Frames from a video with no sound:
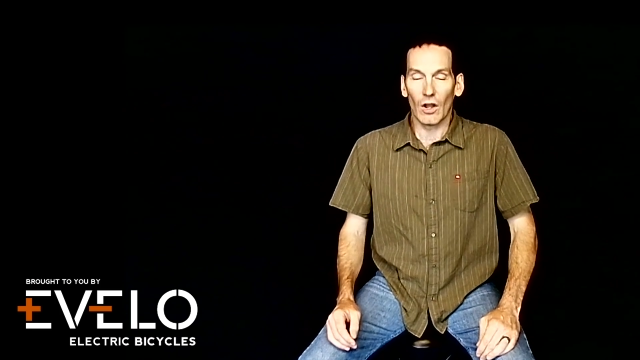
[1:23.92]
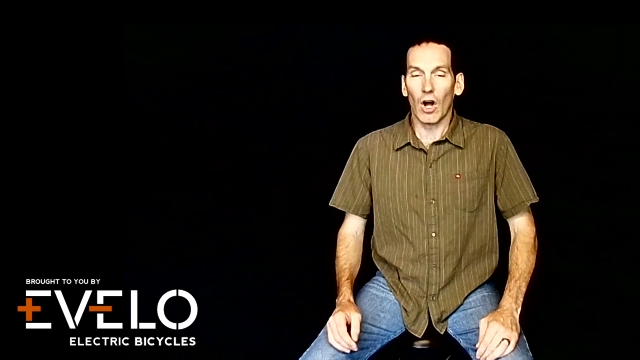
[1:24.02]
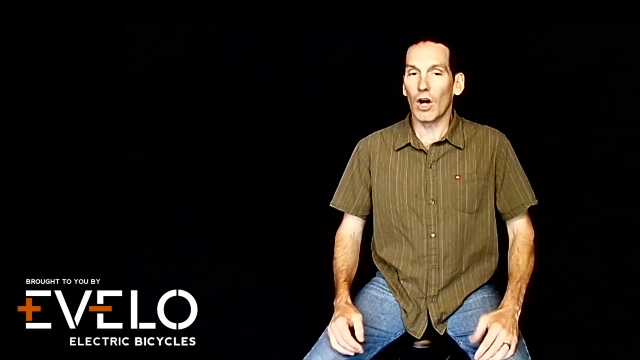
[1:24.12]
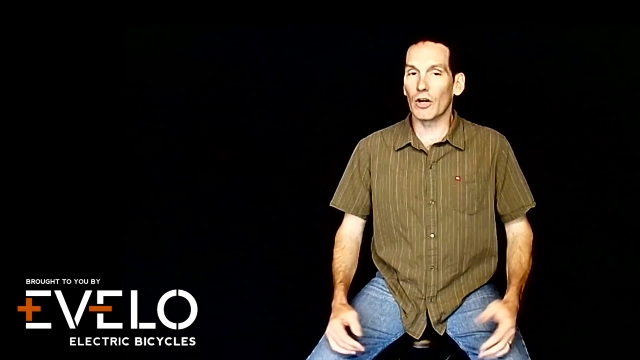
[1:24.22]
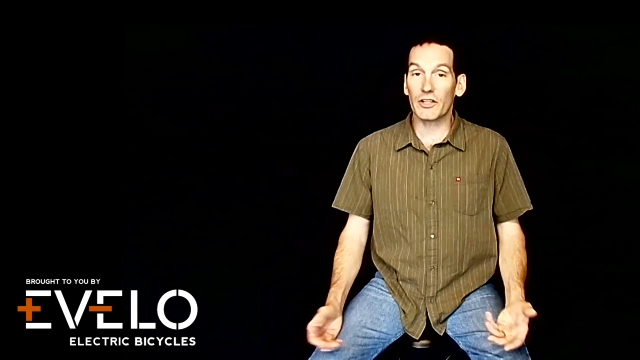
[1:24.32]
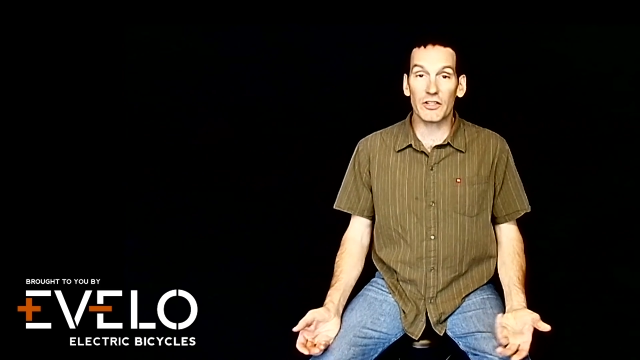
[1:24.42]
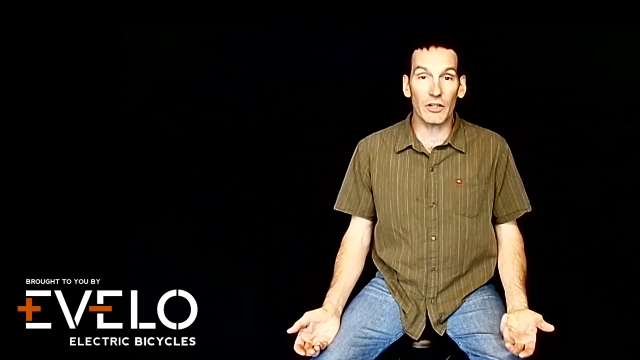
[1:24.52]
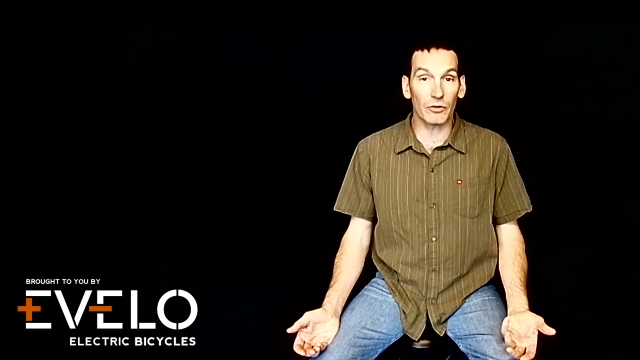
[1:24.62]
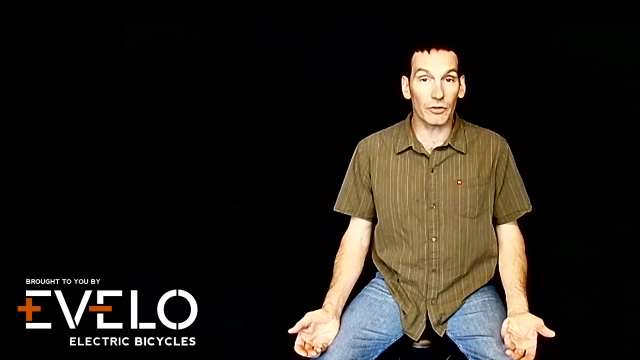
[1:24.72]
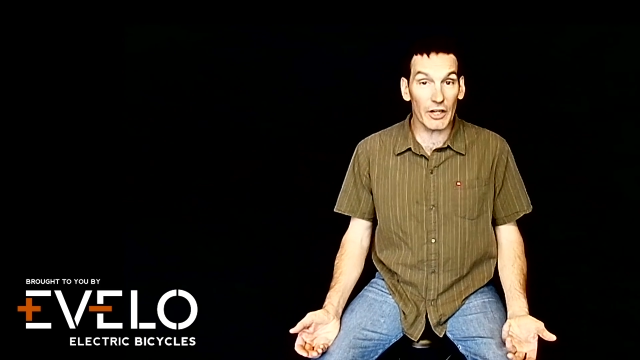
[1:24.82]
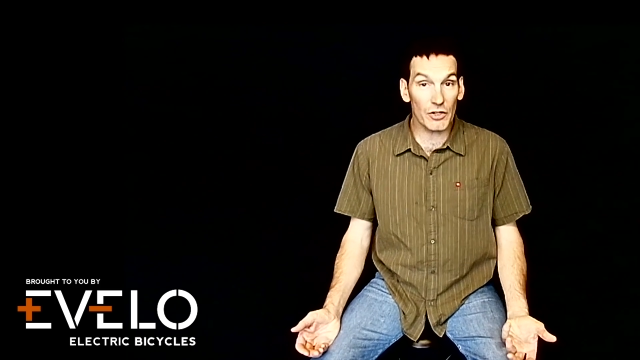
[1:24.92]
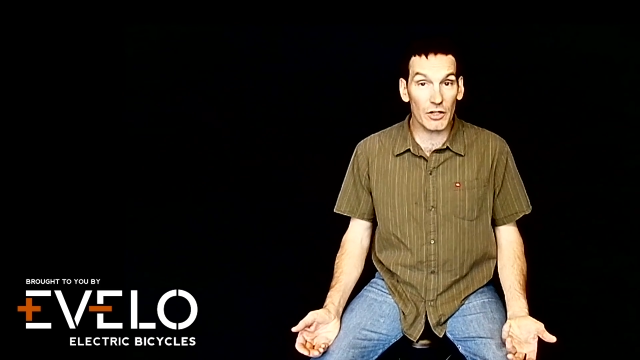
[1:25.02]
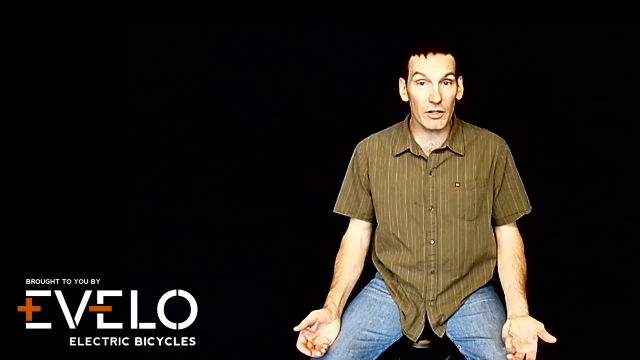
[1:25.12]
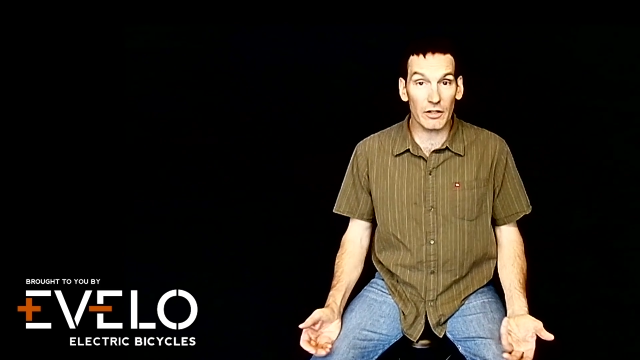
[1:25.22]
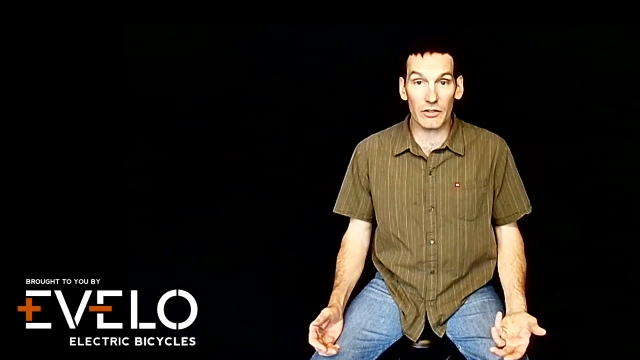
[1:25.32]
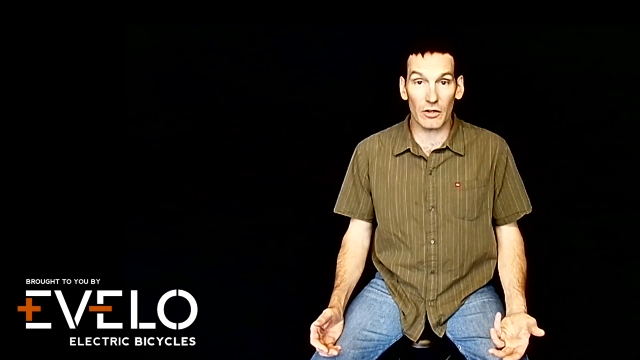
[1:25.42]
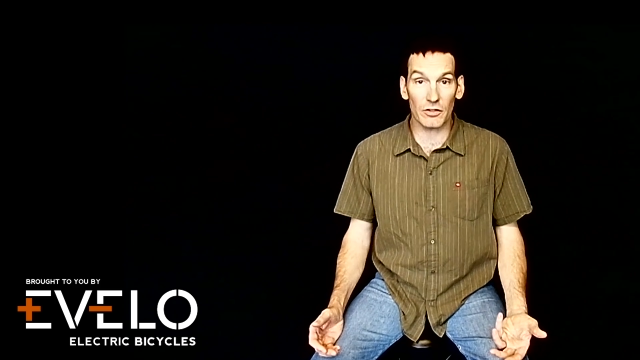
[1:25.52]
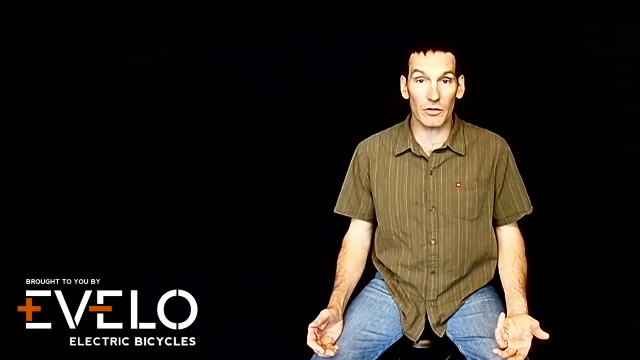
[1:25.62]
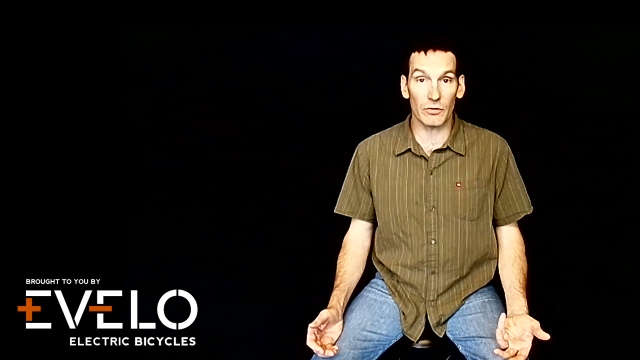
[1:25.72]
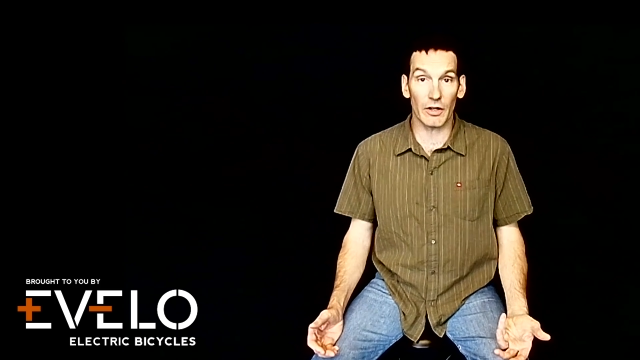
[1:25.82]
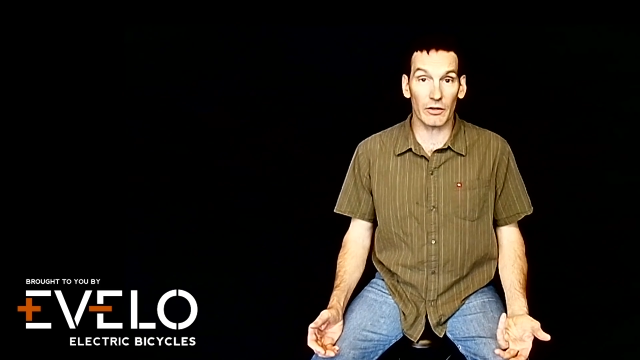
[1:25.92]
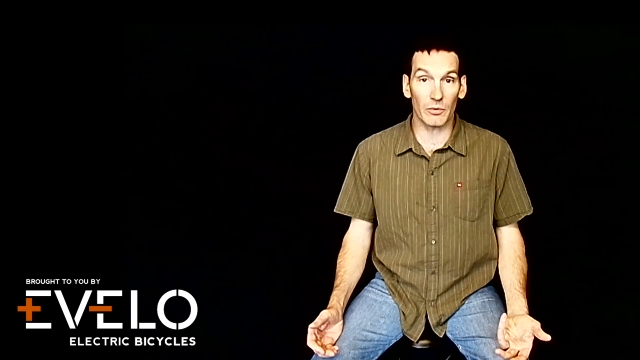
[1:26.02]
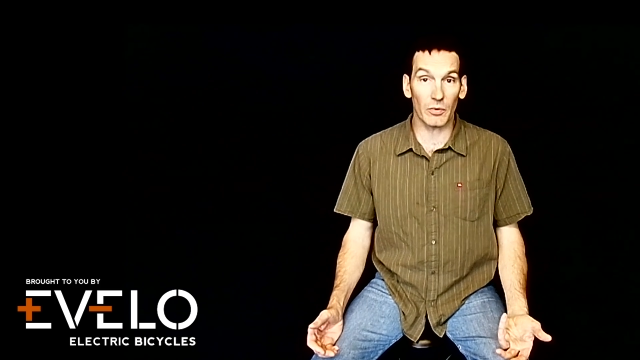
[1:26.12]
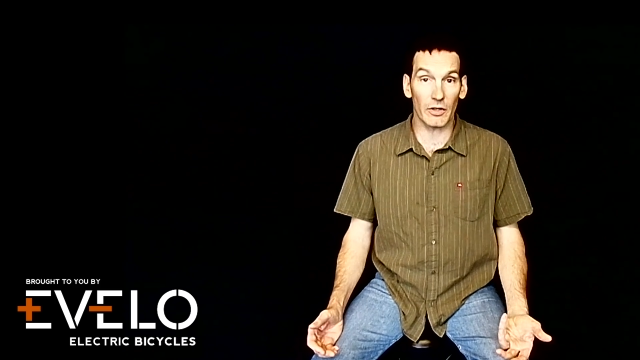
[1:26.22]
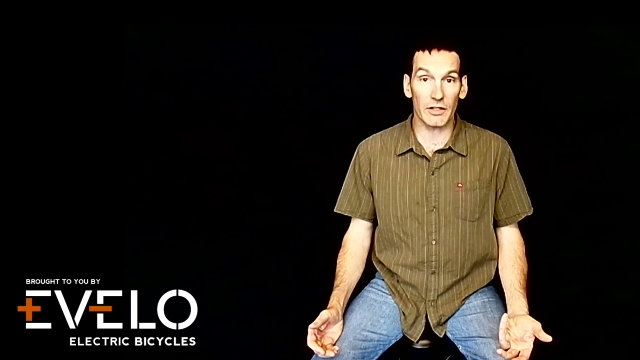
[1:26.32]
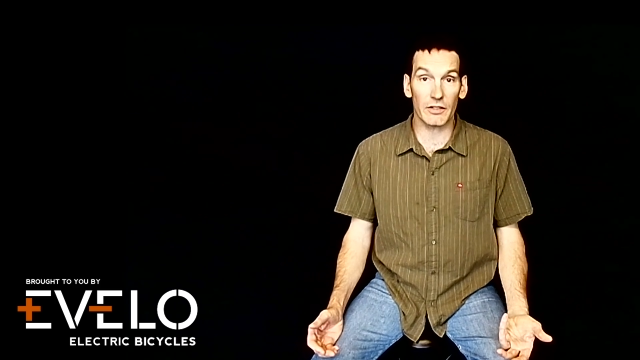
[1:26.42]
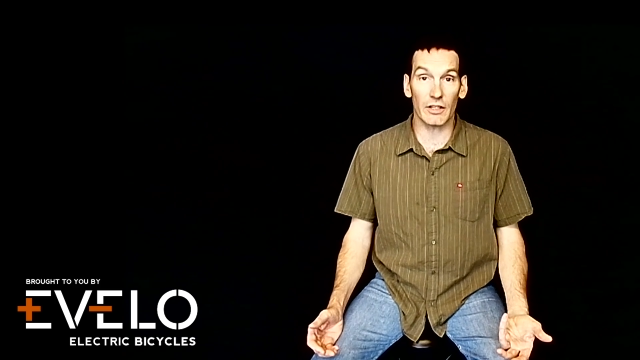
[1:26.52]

Hard acceleration is also another place